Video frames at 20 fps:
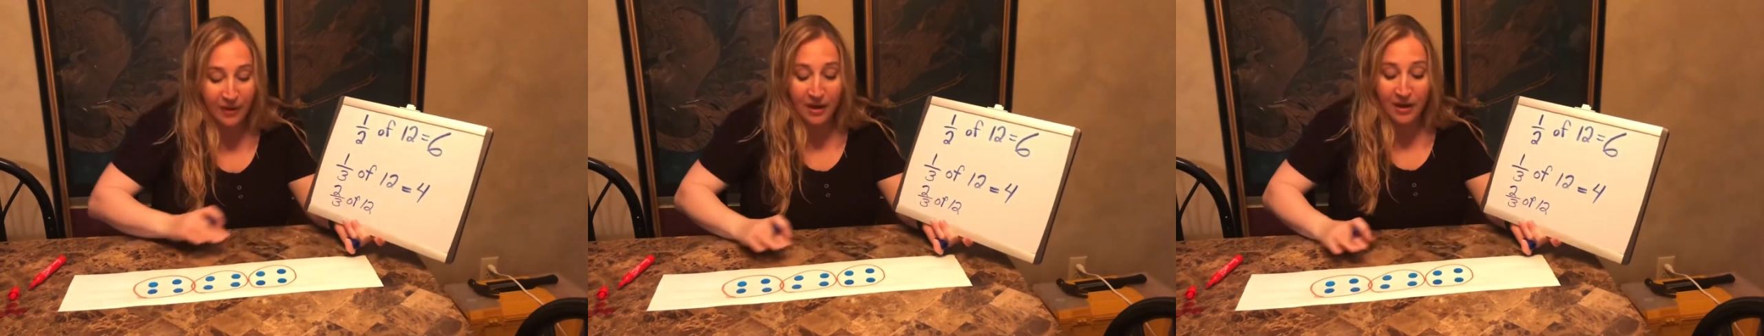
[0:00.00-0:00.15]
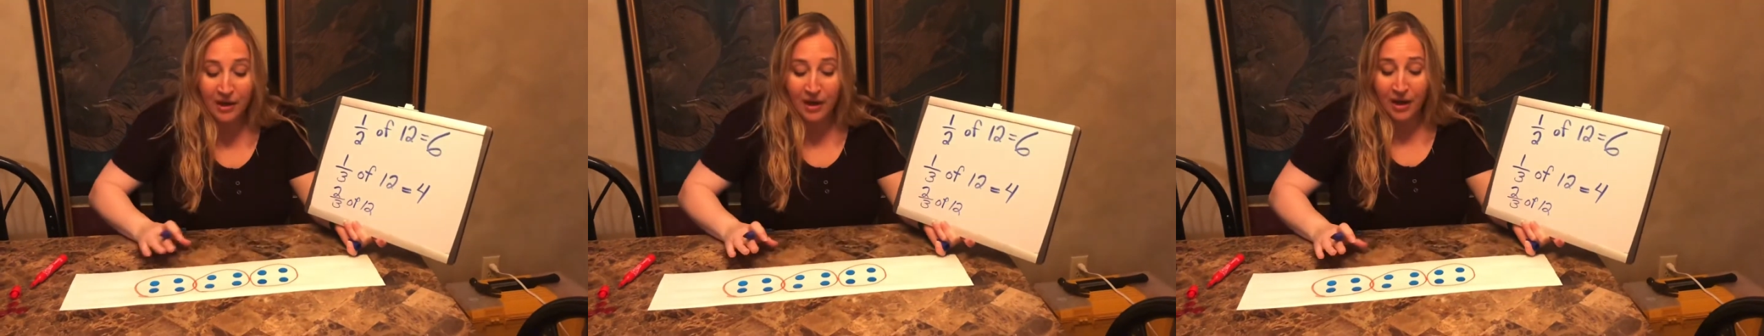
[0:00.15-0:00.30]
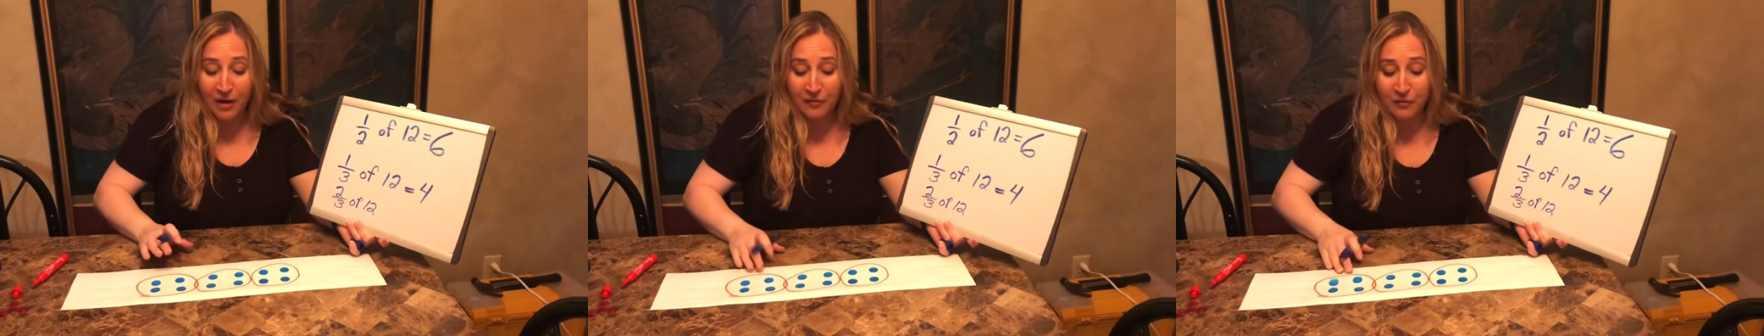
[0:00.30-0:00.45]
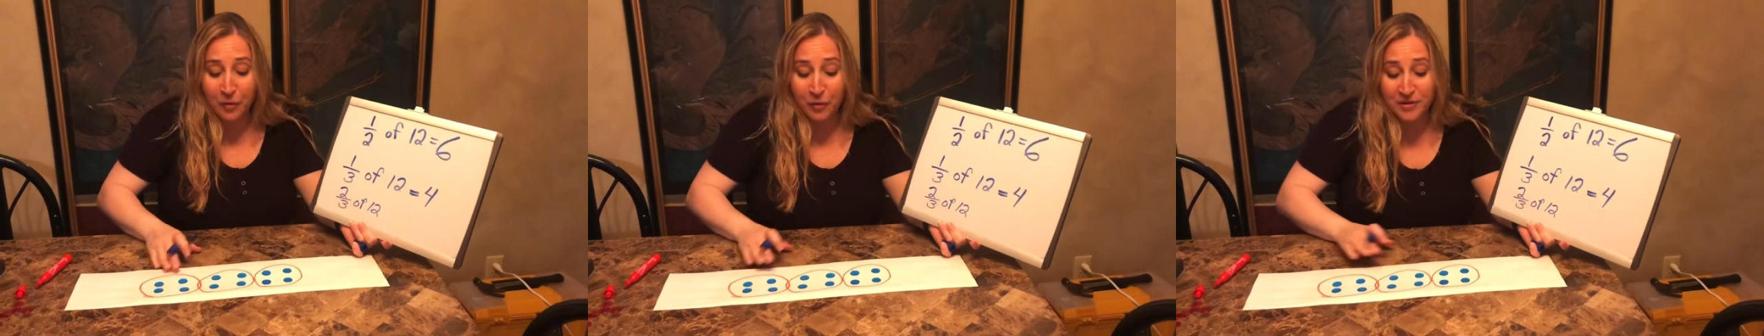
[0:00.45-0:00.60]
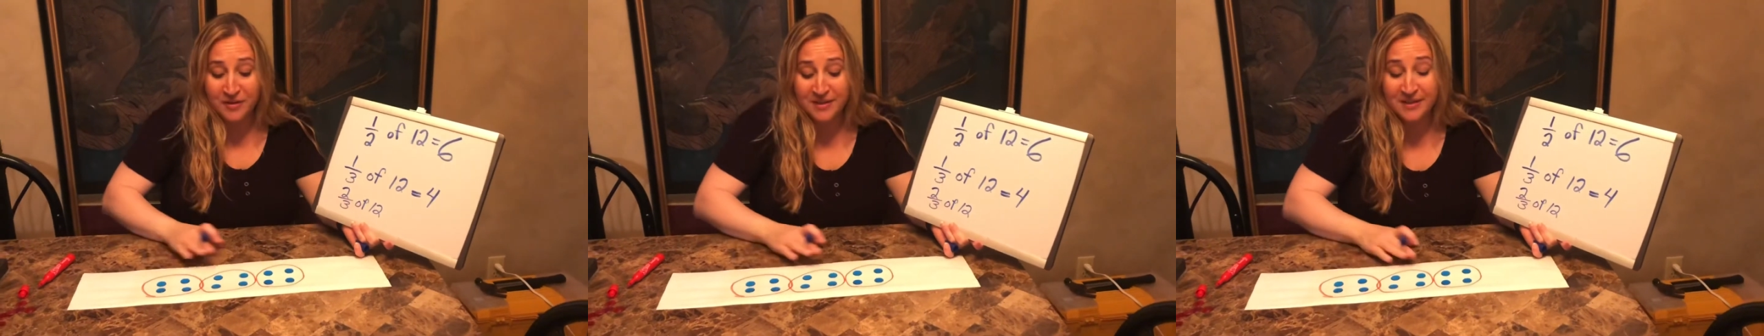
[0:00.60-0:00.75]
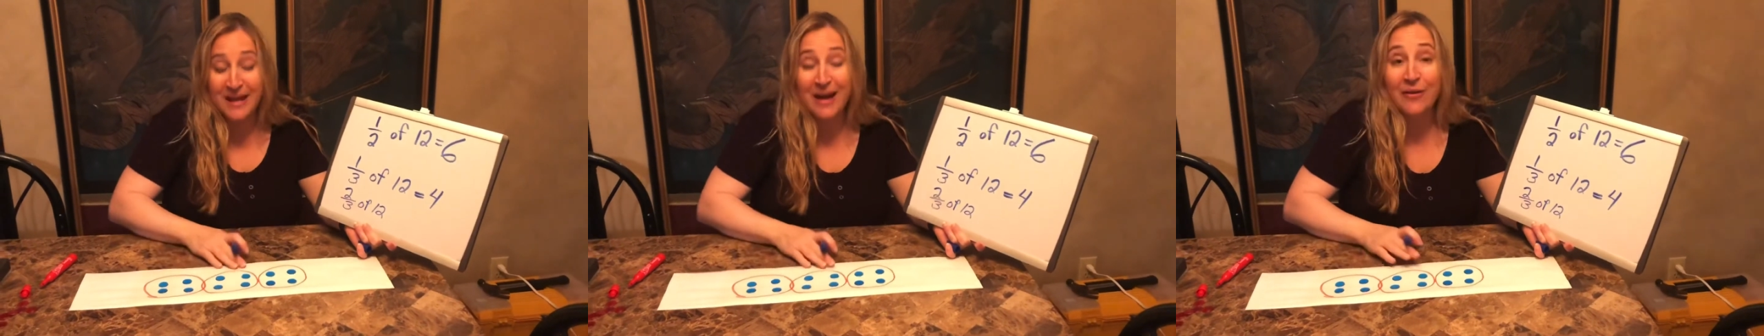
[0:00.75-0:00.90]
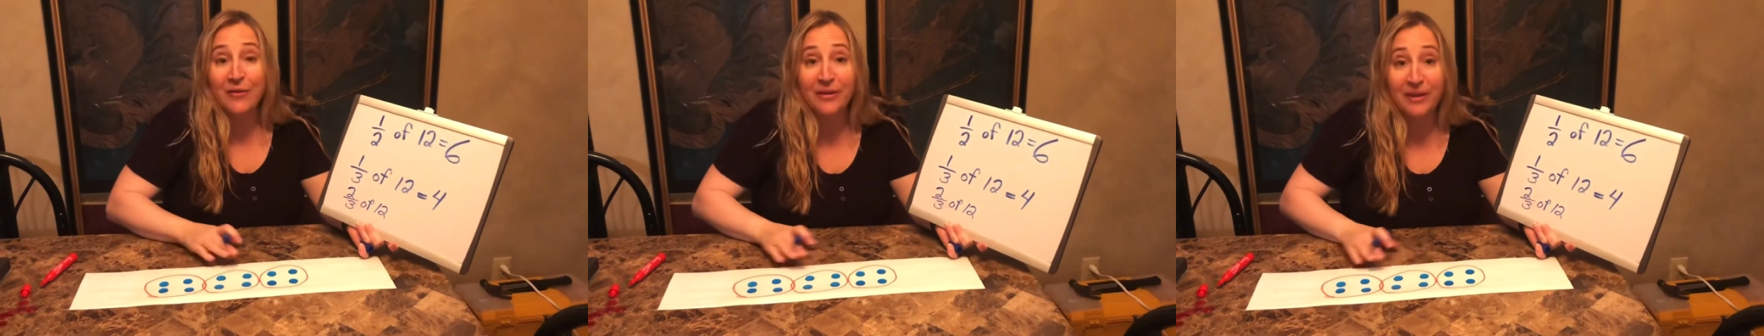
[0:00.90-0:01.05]
Of course,
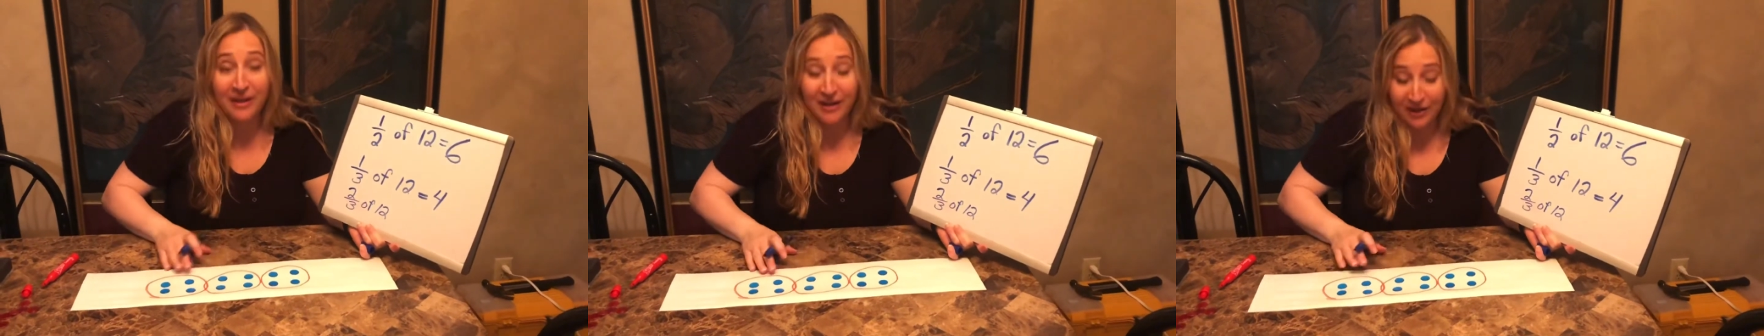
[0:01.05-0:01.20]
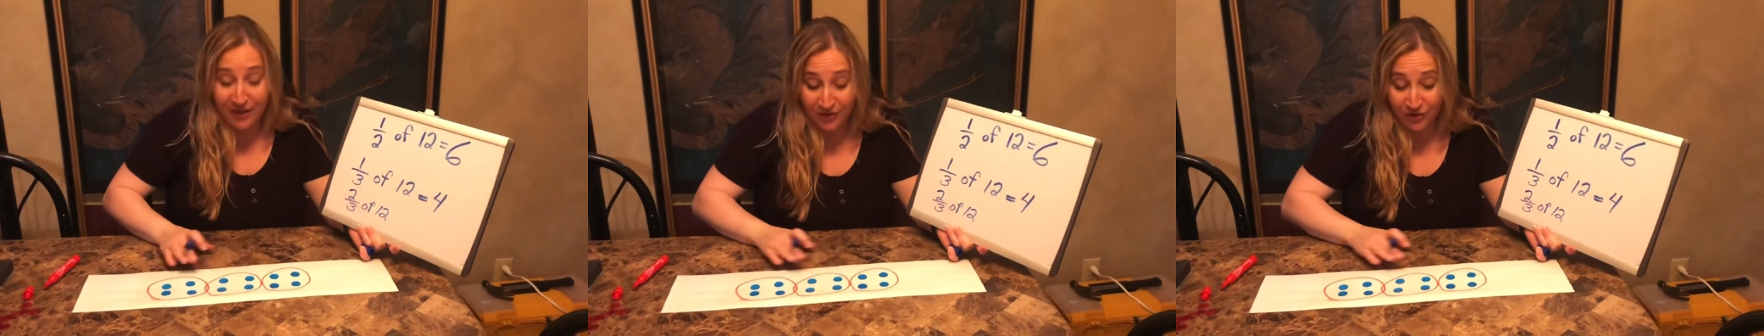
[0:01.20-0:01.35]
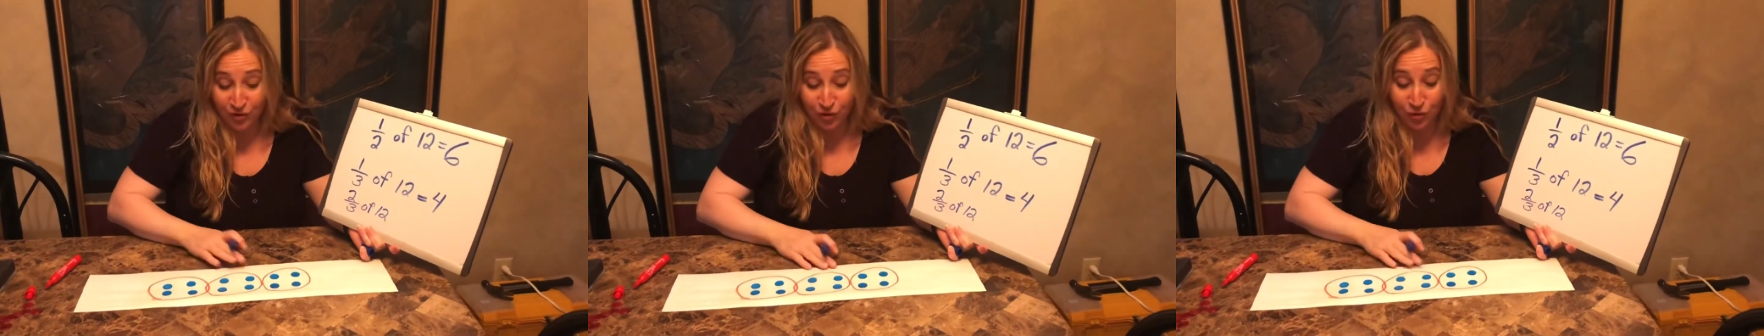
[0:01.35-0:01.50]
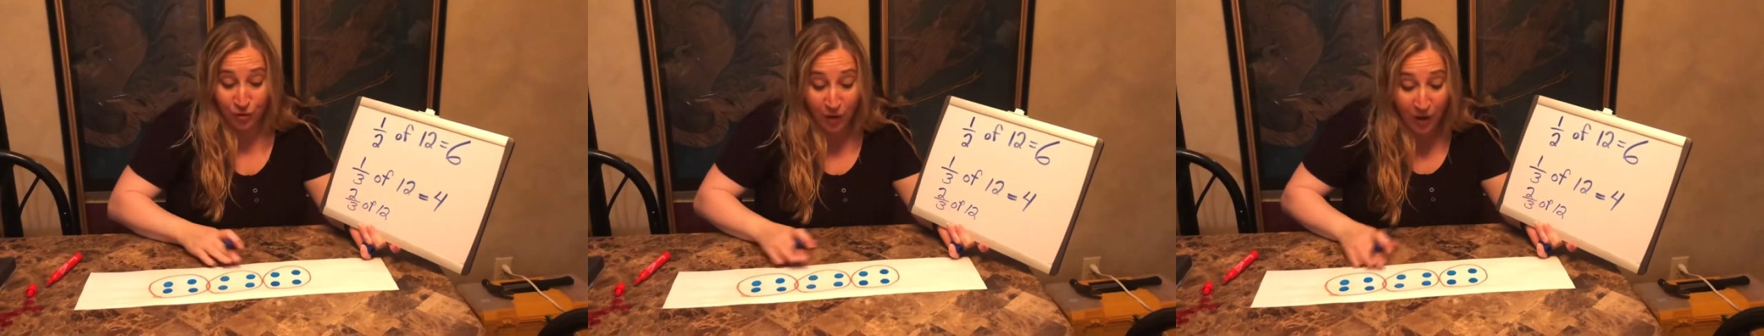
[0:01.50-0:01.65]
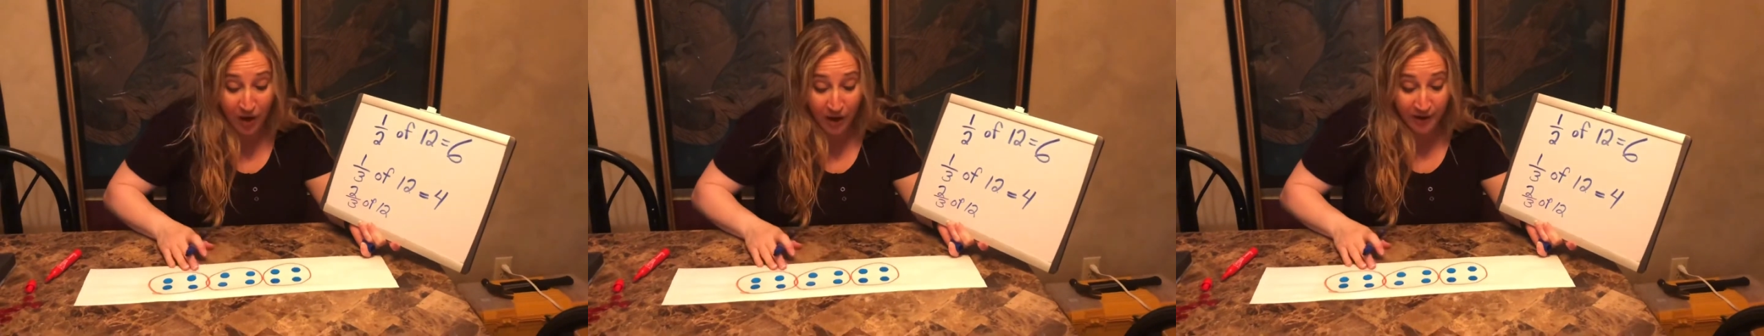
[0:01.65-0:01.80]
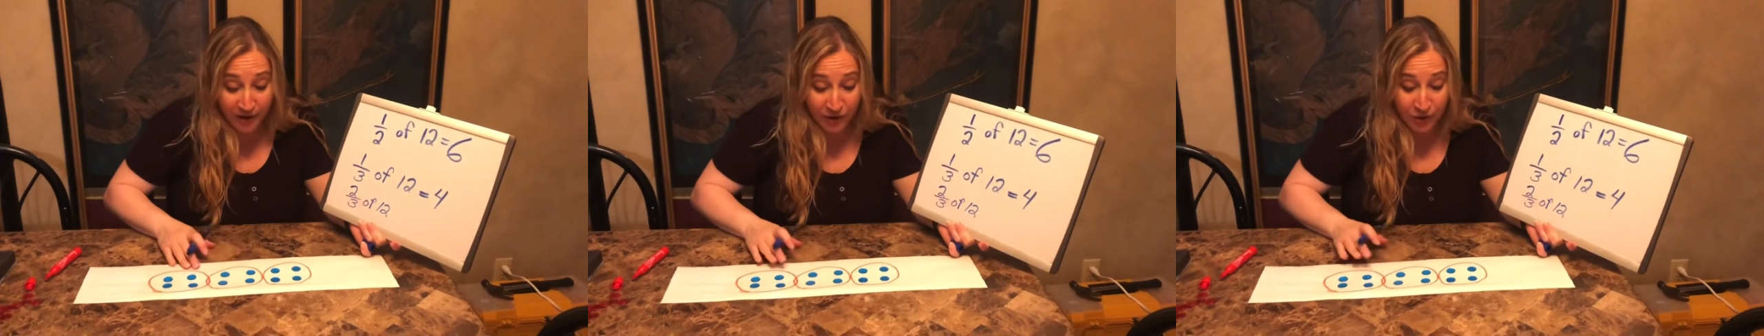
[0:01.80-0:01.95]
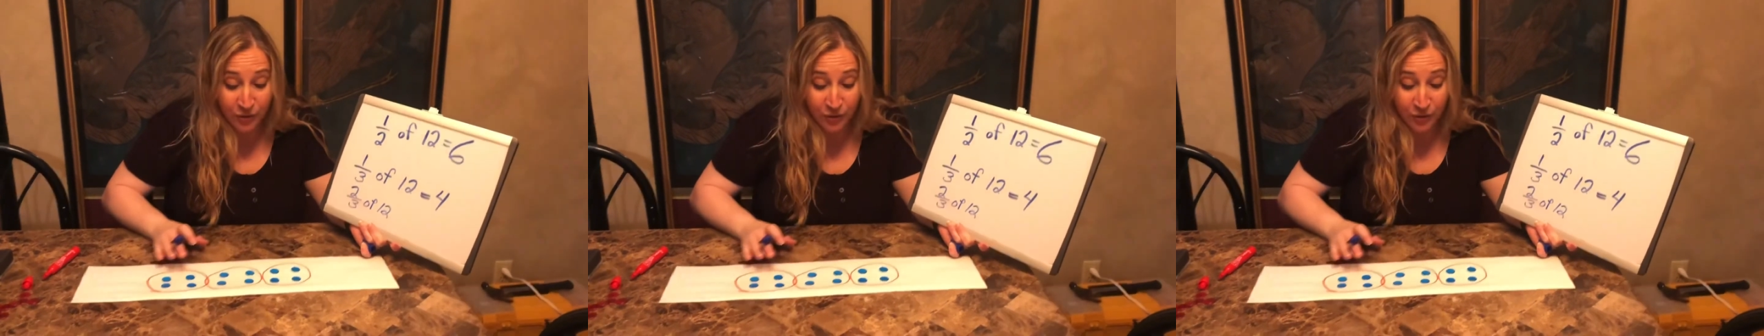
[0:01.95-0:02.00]
now that it's drawn,